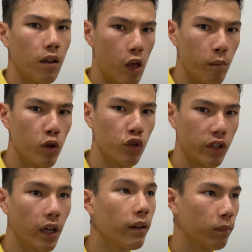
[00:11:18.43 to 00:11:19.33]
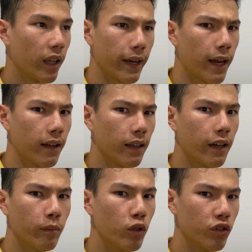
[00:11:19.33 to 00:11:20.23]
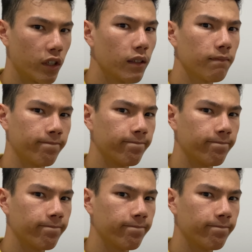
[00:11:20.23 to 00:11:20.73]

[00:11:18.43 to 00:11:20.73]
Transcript: music, playing out loud music,